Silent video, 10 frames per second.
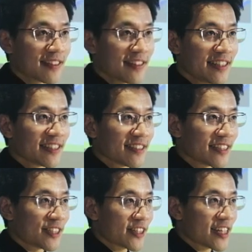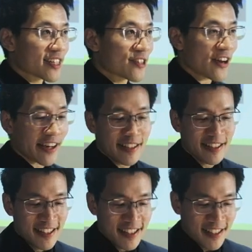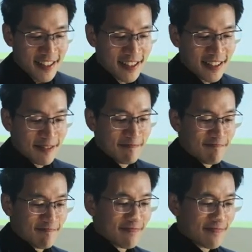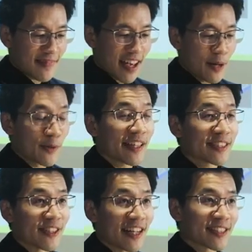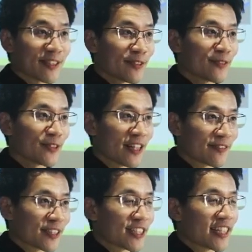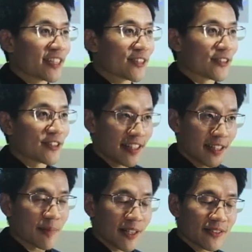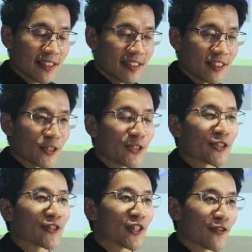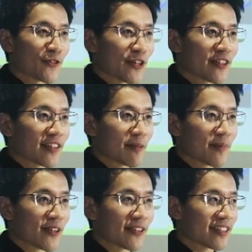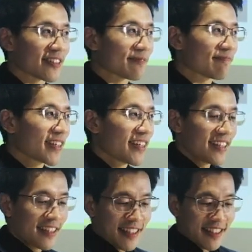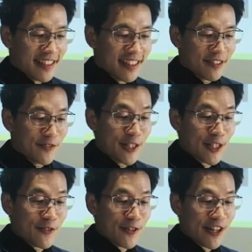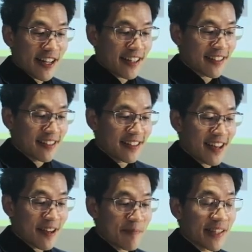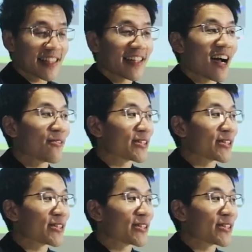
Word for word: legal education track, um, I would like to ask all of you after today to think about your use of software, think about um, uh, free software, and yeah, basically how